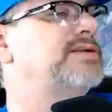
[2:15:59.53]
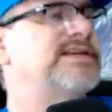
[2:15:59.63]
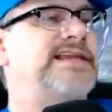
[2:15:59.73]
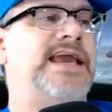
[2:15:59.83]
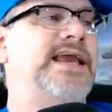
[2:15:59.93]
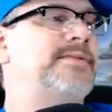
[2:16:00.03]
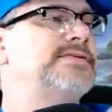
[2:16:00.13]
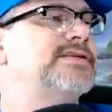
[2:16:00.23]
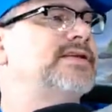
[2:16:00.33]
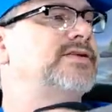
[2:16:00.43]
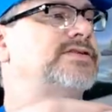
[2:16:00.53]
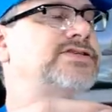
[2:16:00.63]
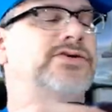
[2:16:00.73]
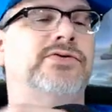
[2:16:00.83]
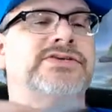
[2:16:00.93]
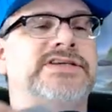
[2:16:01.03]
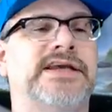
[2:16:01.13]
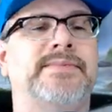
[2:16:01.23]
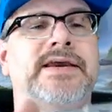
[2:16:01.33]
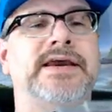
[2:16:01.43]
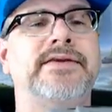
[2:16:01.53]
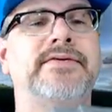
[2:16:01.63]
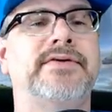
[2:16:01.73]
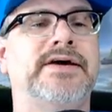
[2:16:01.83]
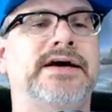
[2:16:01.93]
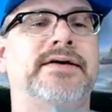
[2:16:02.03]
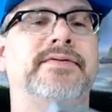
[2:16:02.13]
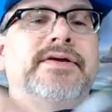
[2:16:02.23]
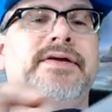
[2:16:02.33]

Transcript: bunch of games. They are so sick, man. Uh,